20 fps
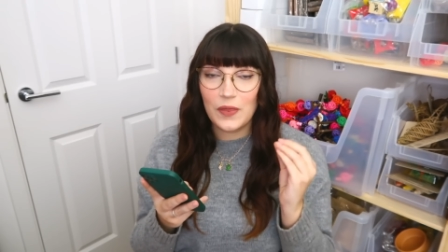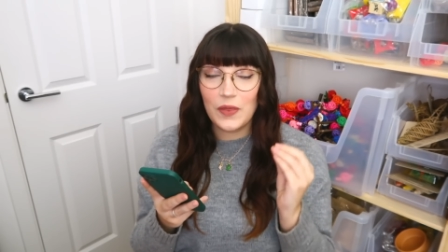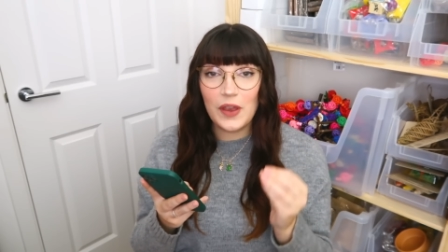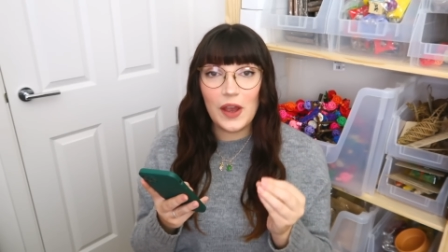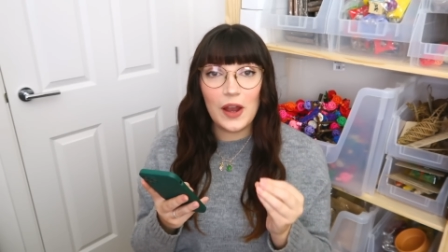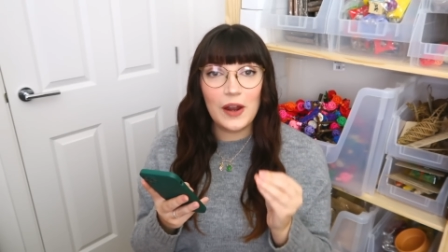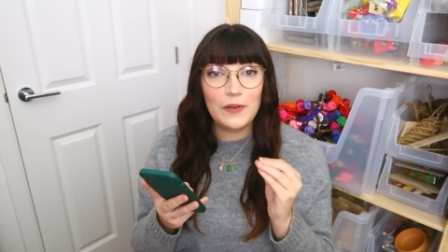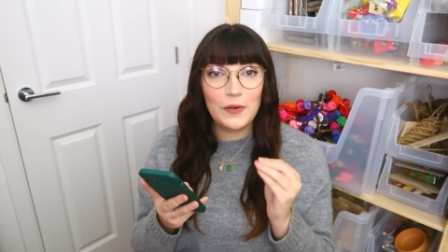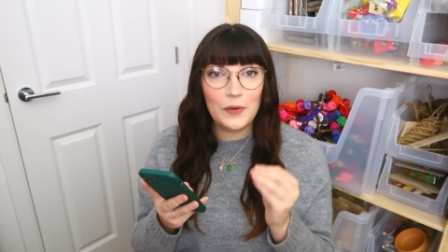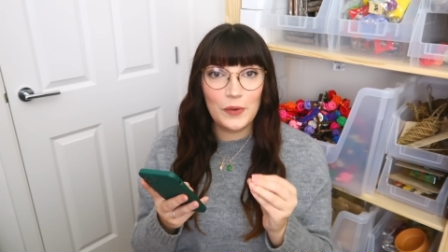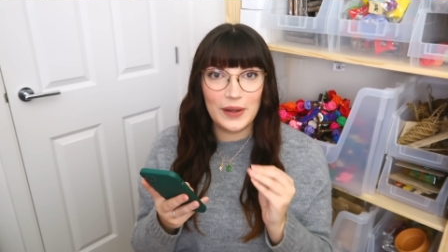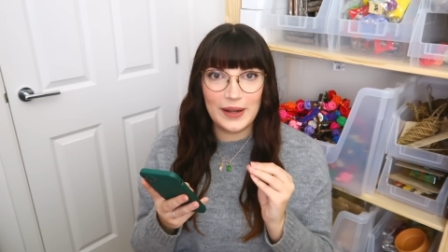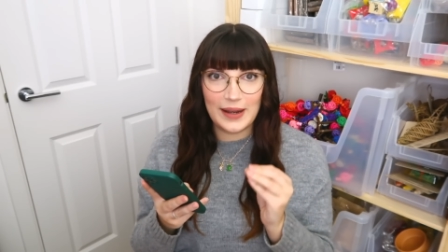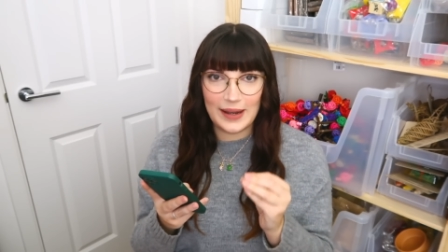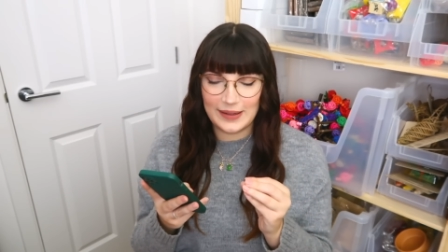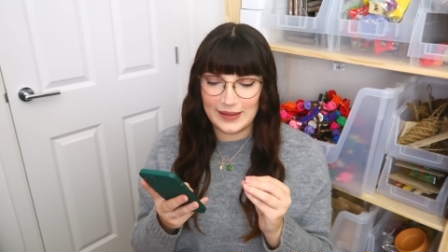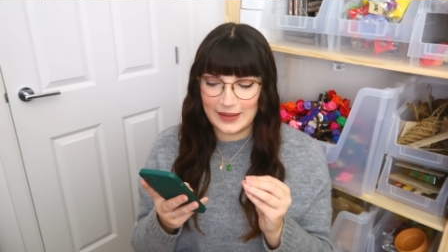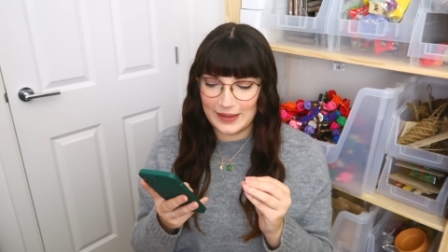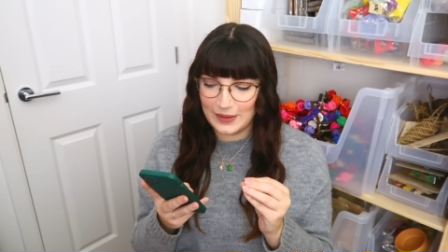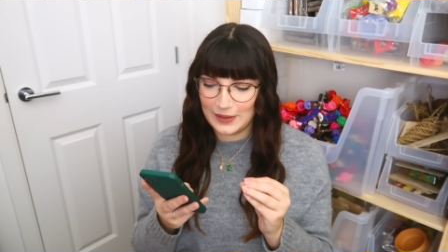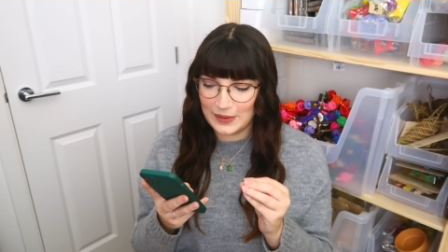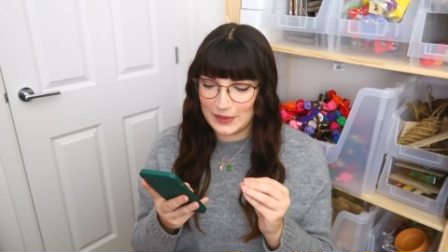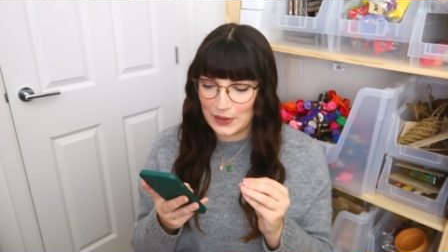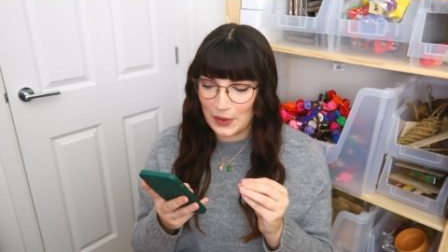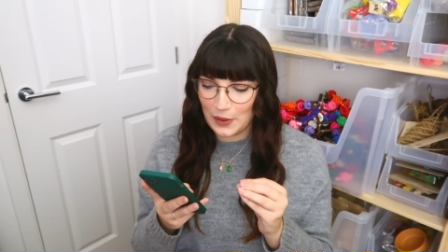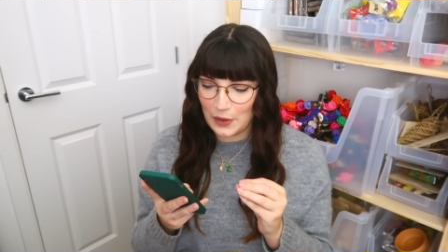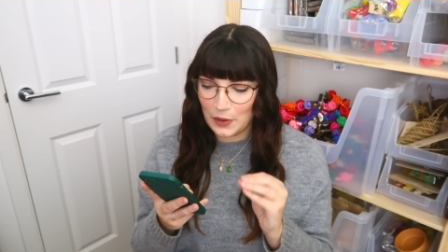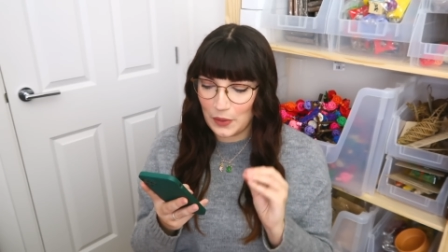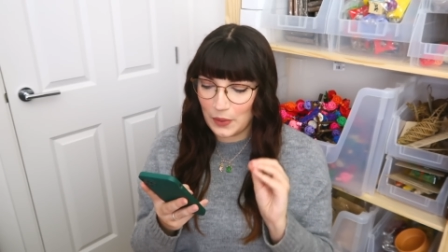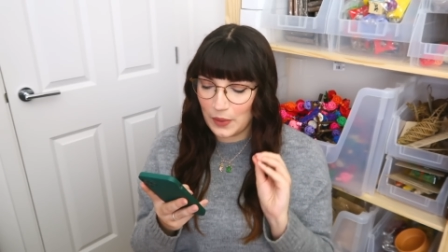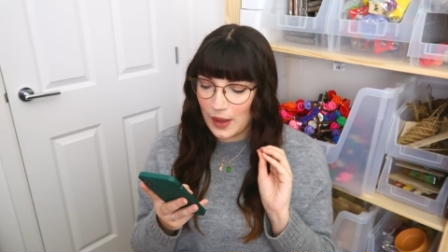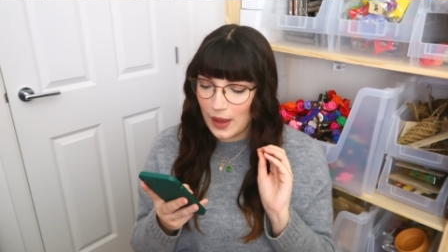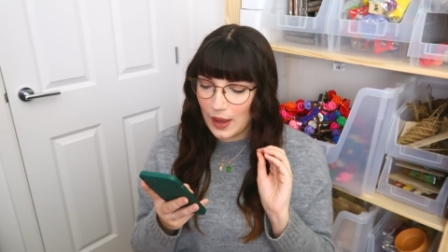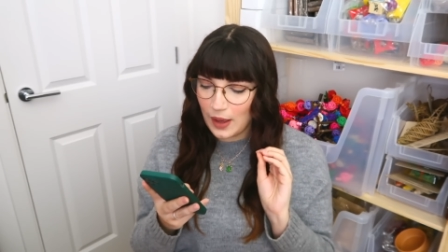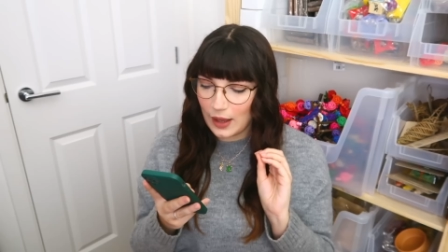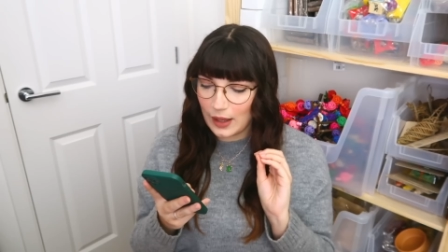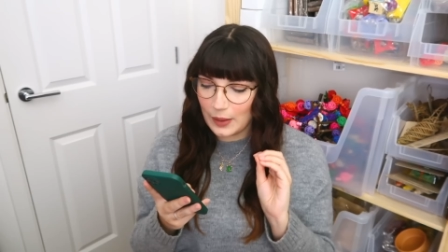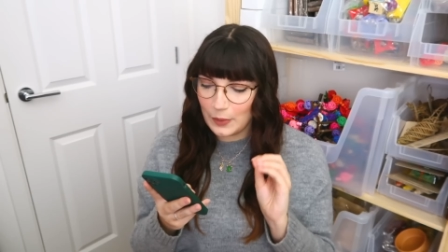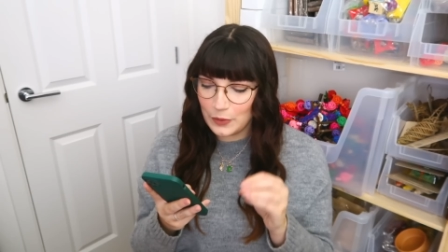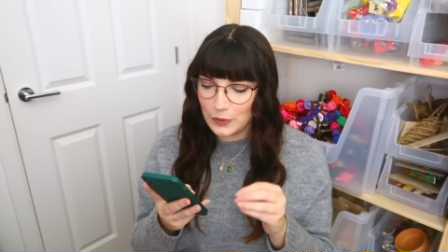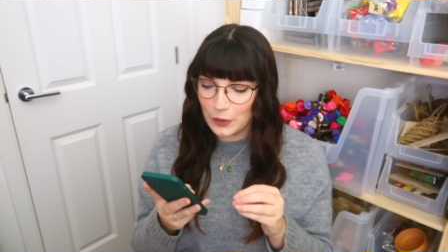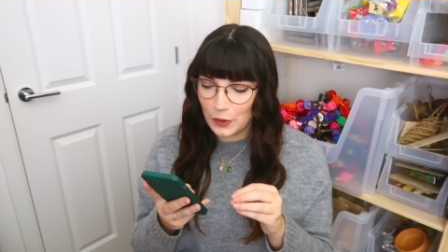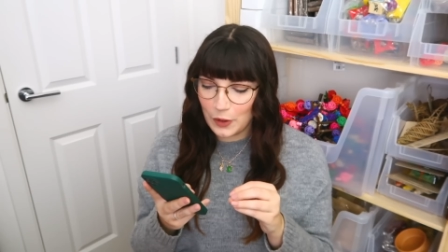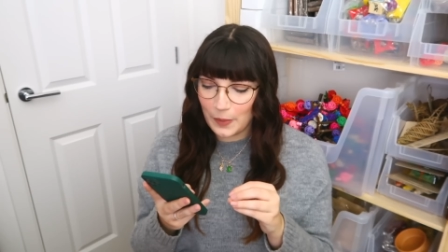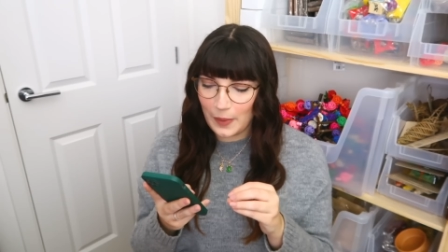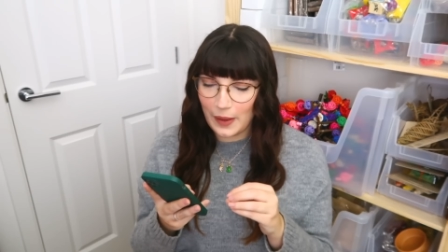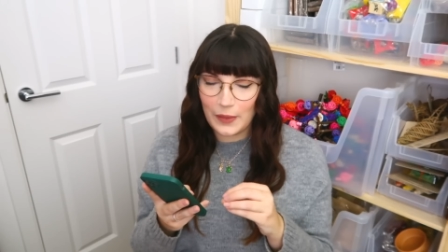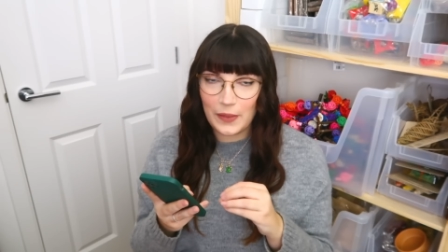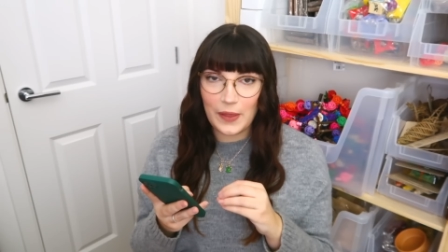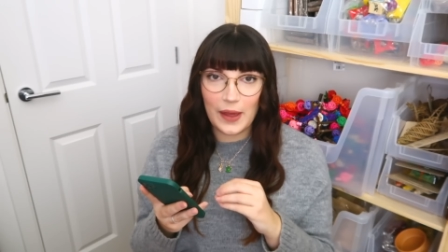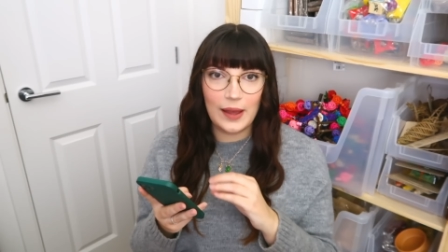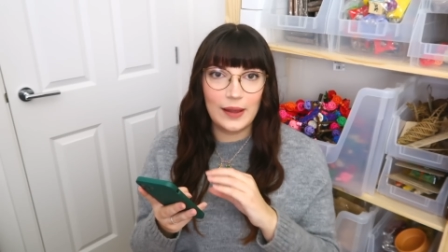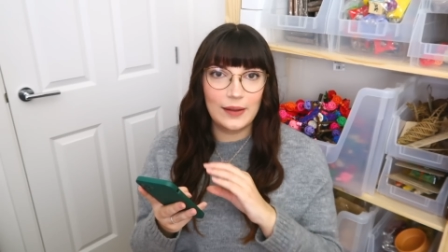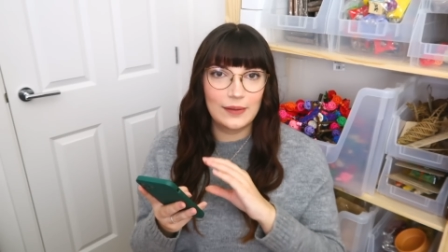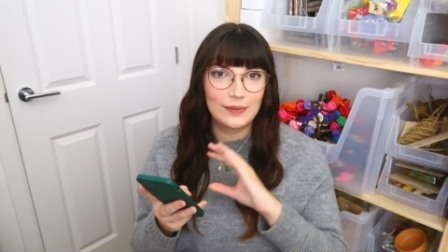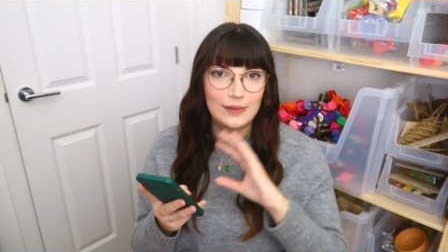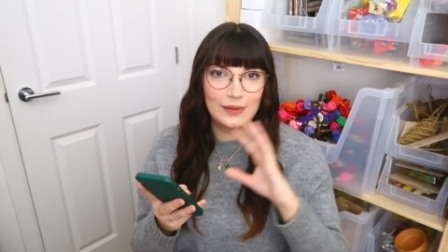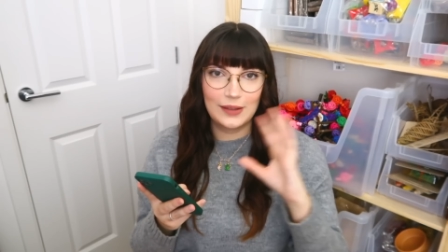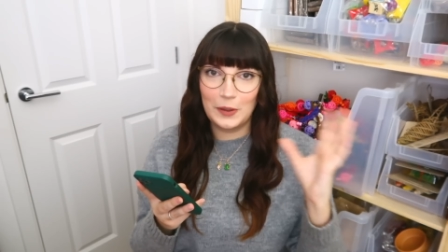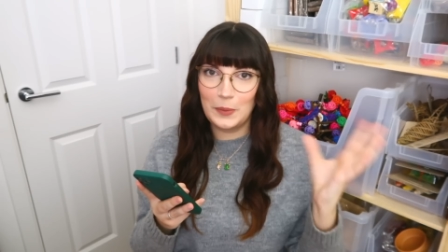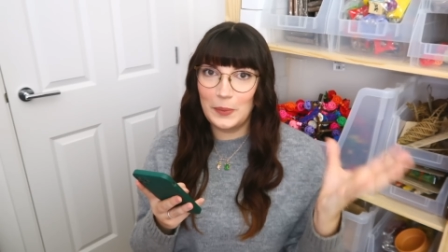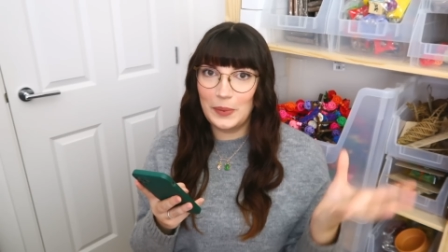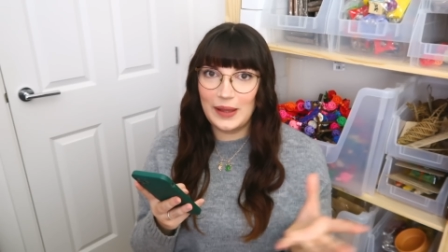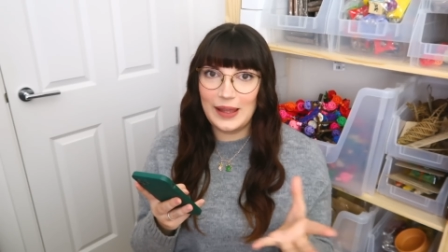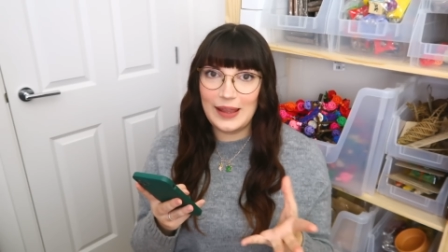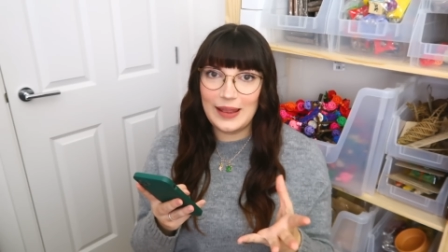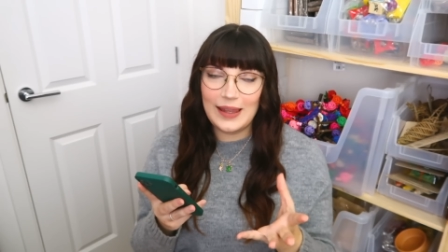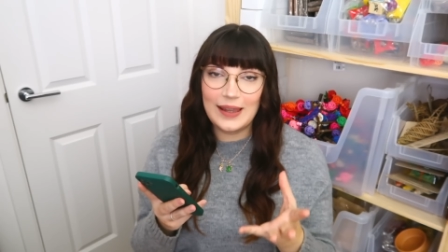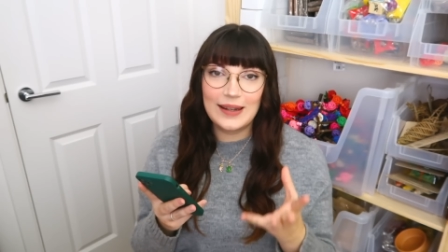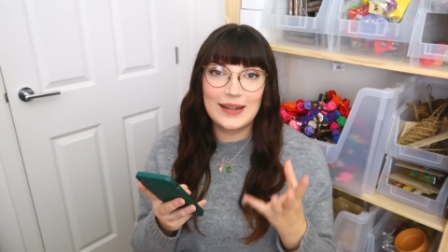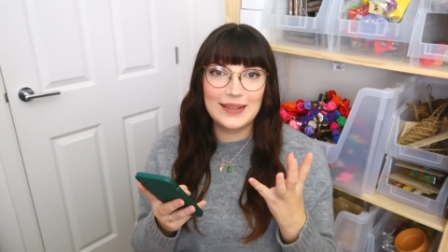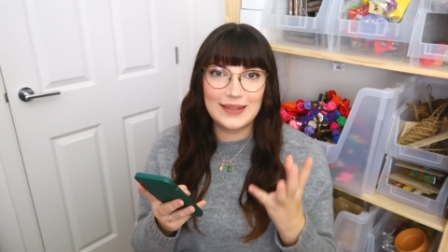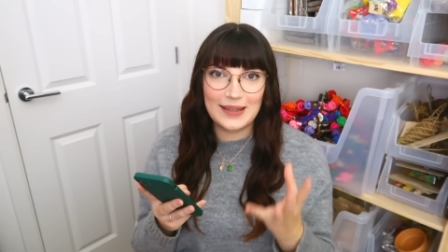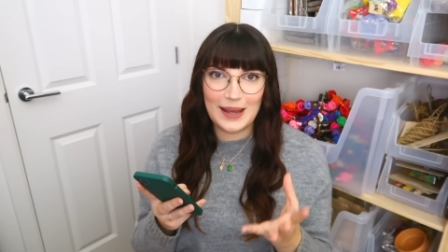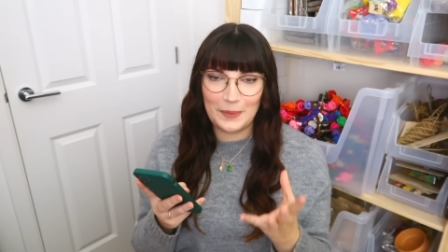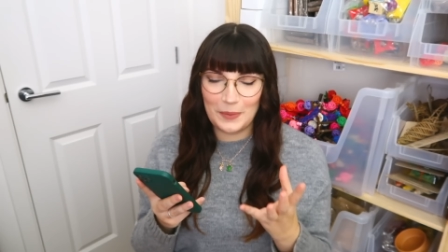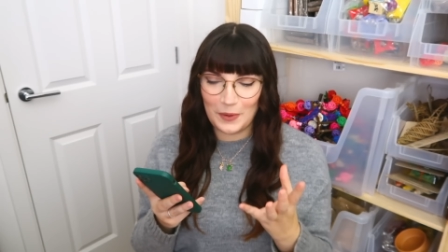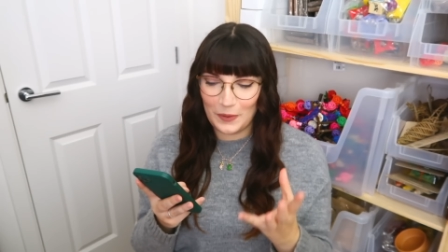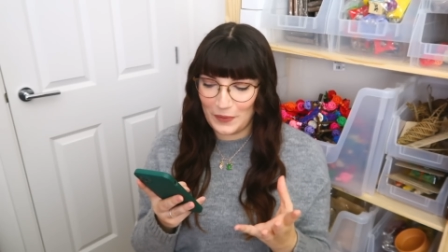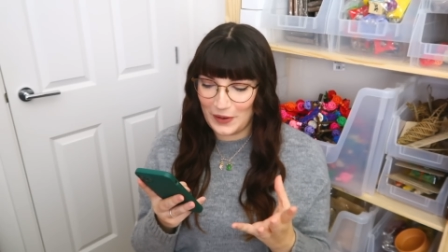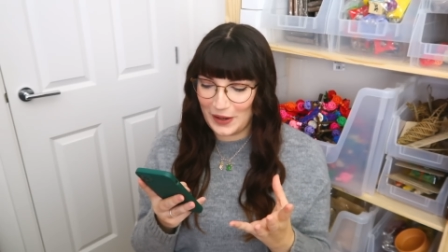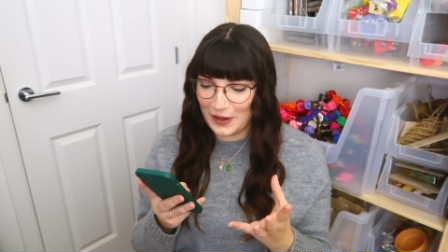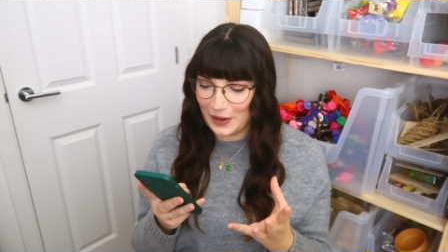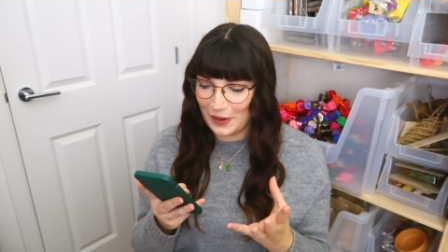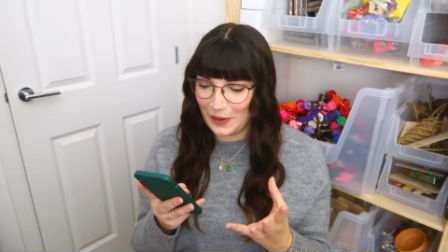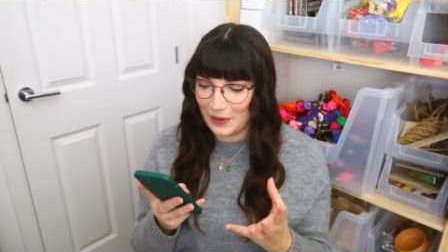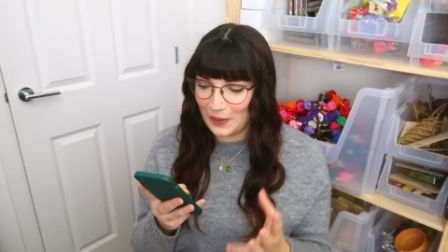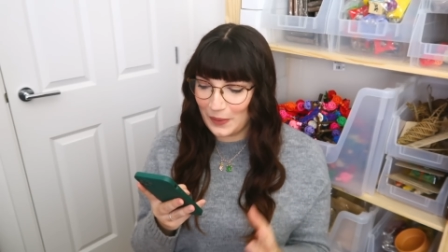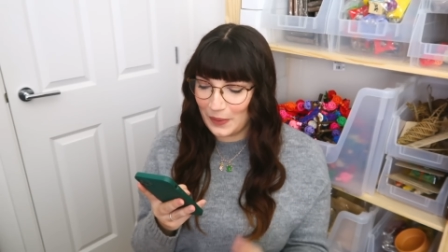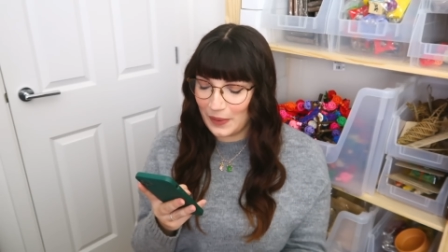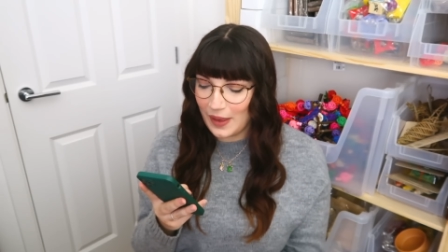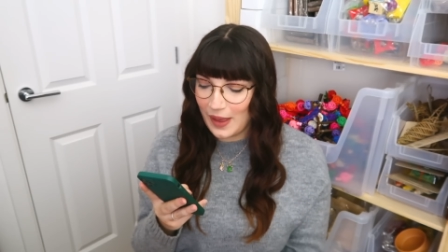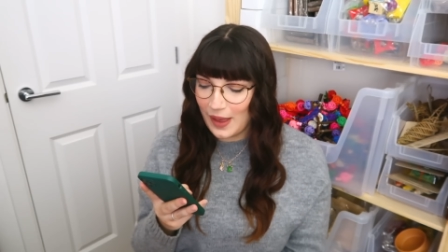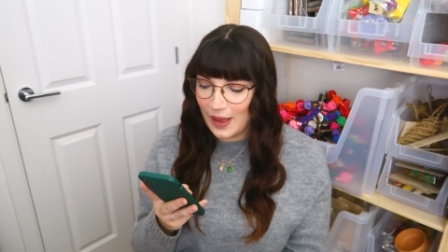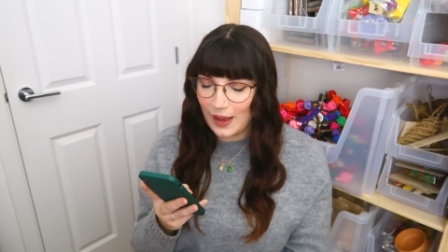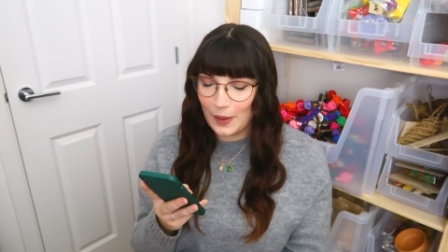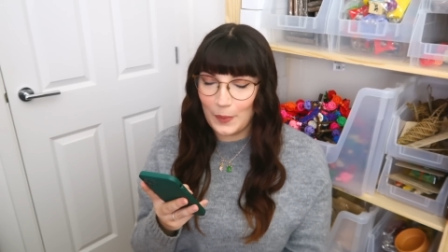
they are all connected, so I will talk about that completely in a separate video,